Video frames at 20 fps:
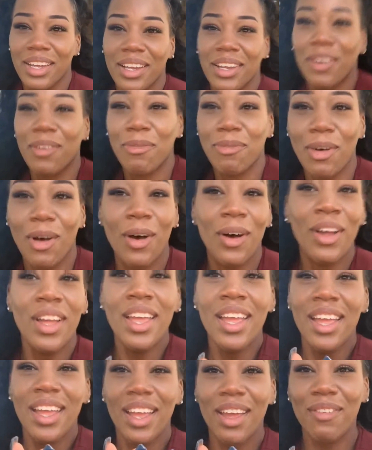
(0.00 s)
like gonna fall.
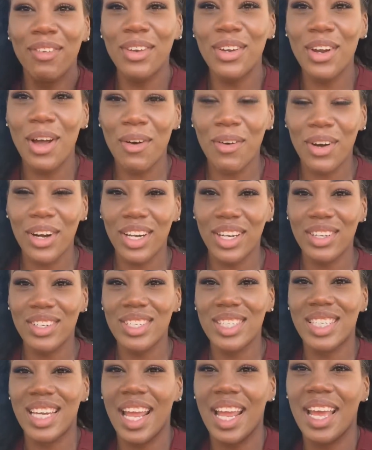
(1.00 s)
If you know where you
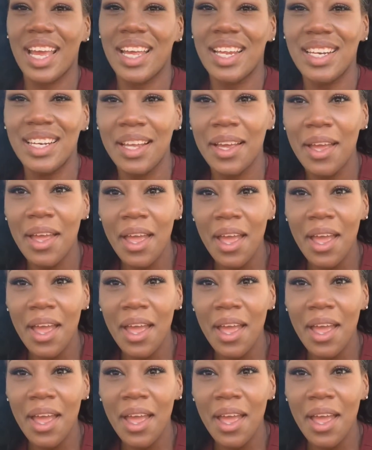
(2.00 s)
stand,